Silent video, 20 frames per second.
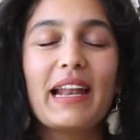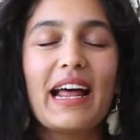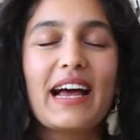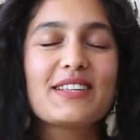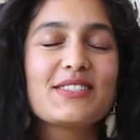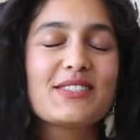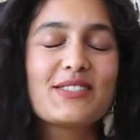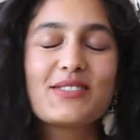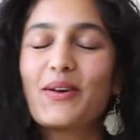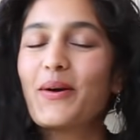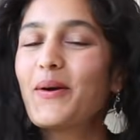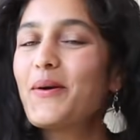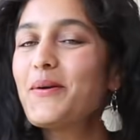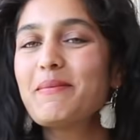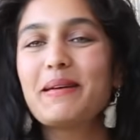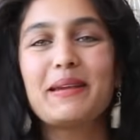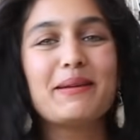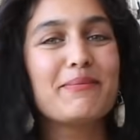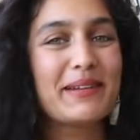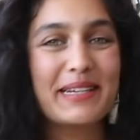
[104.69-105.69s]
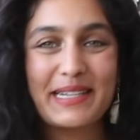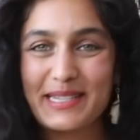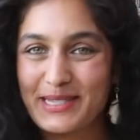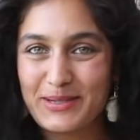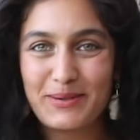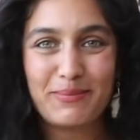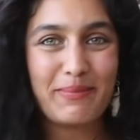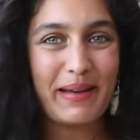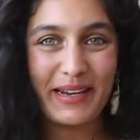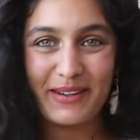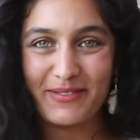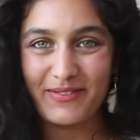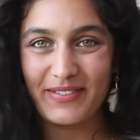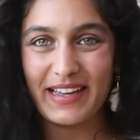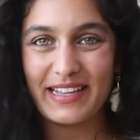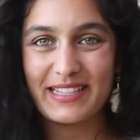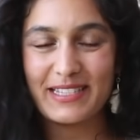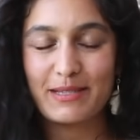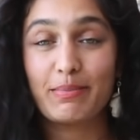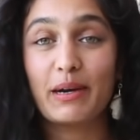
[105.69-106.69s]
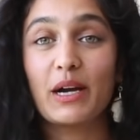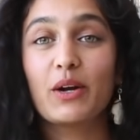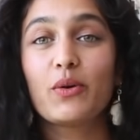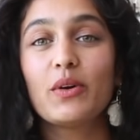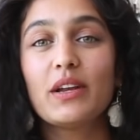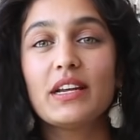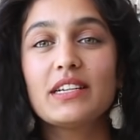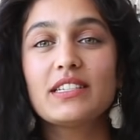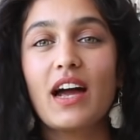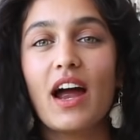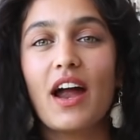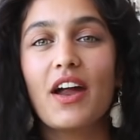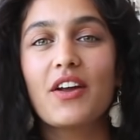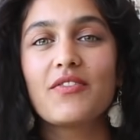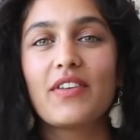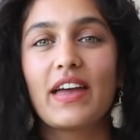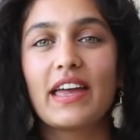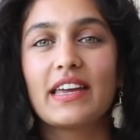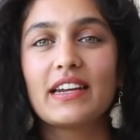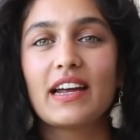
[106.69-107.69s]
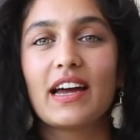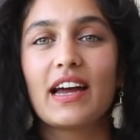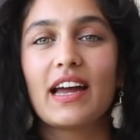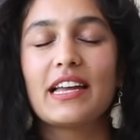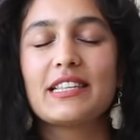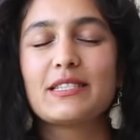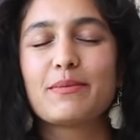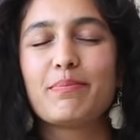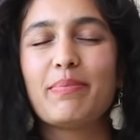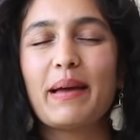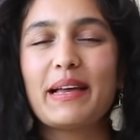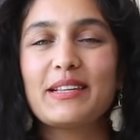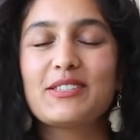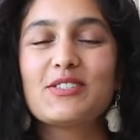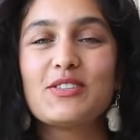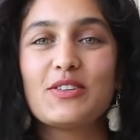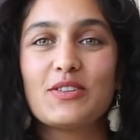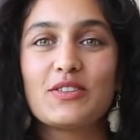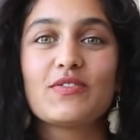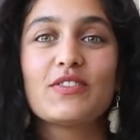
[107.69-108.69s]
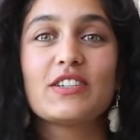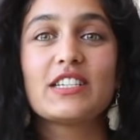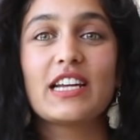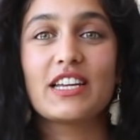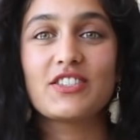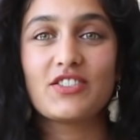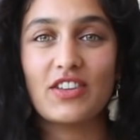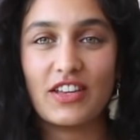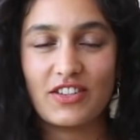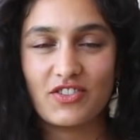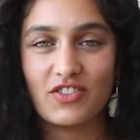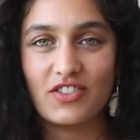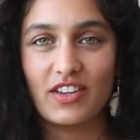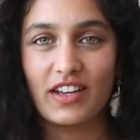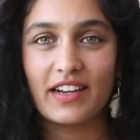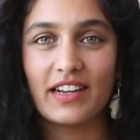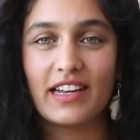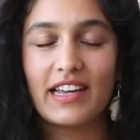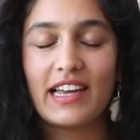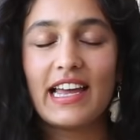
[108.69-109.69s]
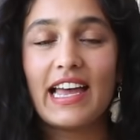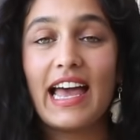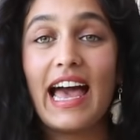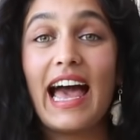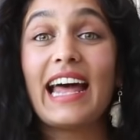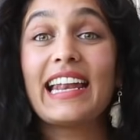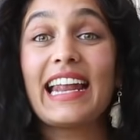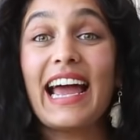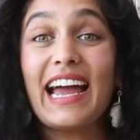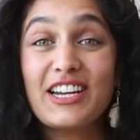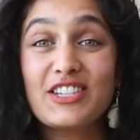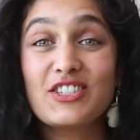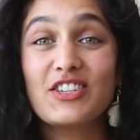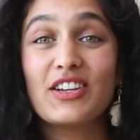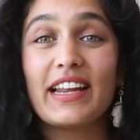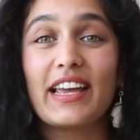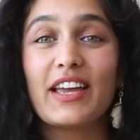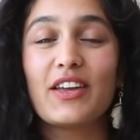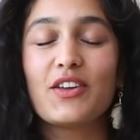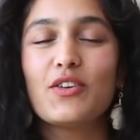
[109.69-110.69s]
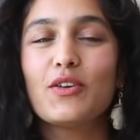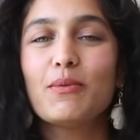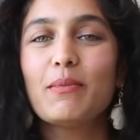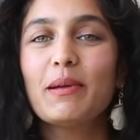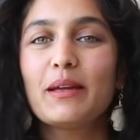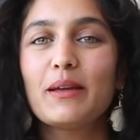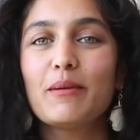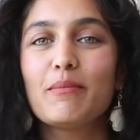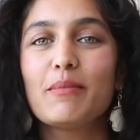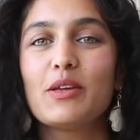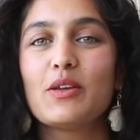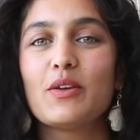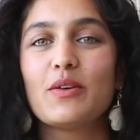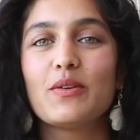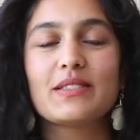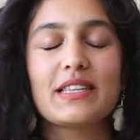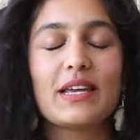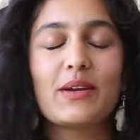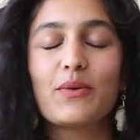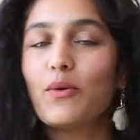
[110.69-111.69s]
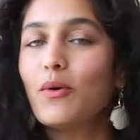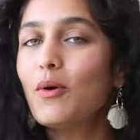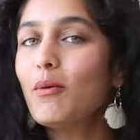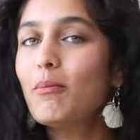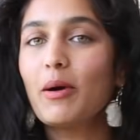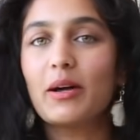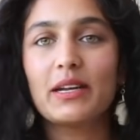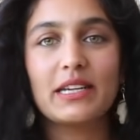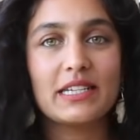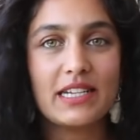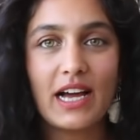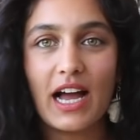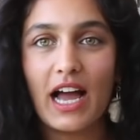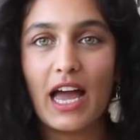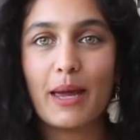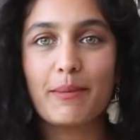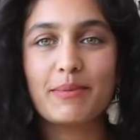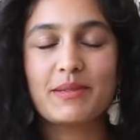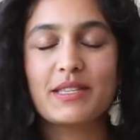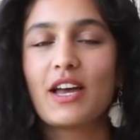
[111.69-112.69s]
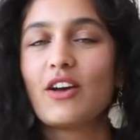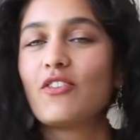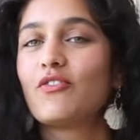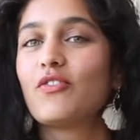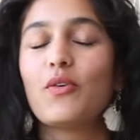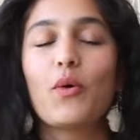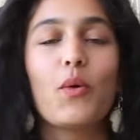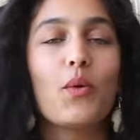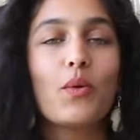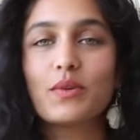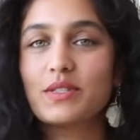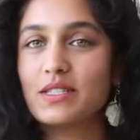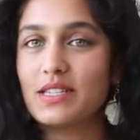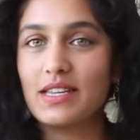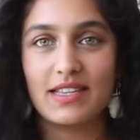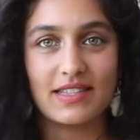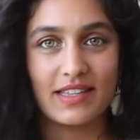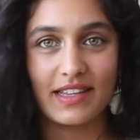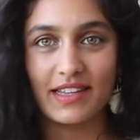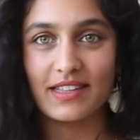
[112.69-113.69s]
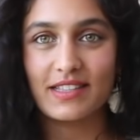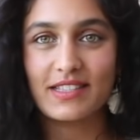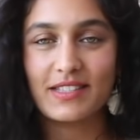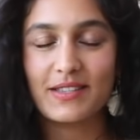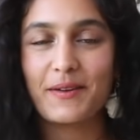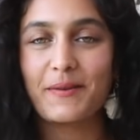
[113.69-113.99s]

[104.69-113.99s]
has so many medicinal benefits, but according to Ayurveda, it's best used for digestion. And actually, cumin can be used in all body types for all seasons.